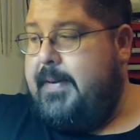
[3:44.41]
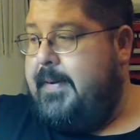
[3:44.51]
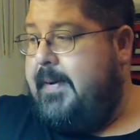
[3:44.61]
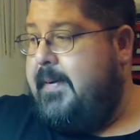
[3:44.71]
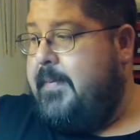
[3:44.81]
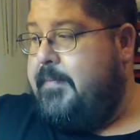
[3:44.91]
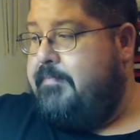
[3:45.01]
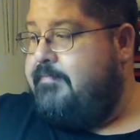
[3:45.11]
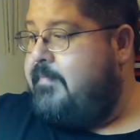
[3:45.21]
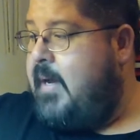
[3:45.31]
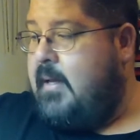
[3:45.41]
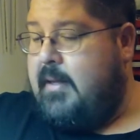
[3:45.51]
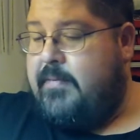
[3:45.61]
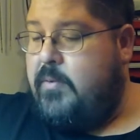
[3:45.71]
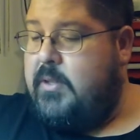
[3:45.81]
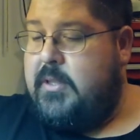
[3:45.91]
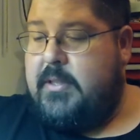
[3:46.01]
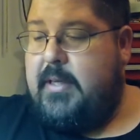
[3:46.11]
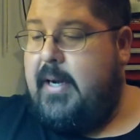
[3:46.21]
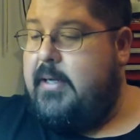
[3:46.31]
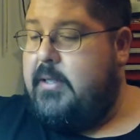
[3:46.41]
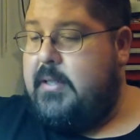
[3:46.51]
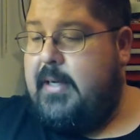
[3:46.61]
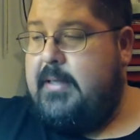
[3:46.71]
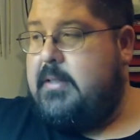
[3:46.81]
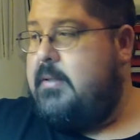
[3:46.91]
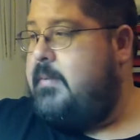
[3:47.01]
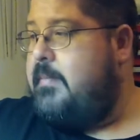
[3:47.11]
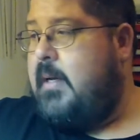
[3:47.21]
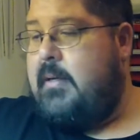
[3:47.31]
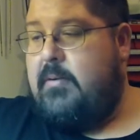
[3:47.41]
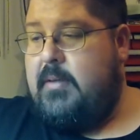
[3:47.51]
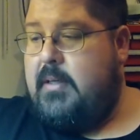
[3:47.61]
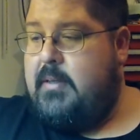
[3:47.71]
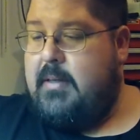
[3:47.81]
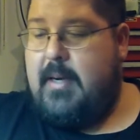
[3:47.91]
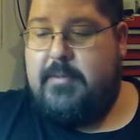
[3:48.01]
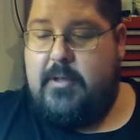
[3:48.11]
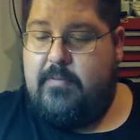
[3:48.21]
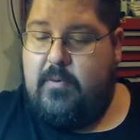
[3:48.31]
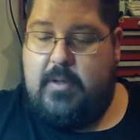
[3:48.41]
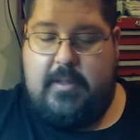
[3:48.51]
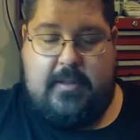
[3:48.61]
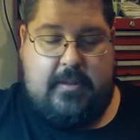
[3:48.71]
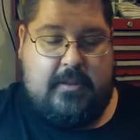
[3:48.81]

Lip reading: I left it with just the iron sights. I don't need an optic for it.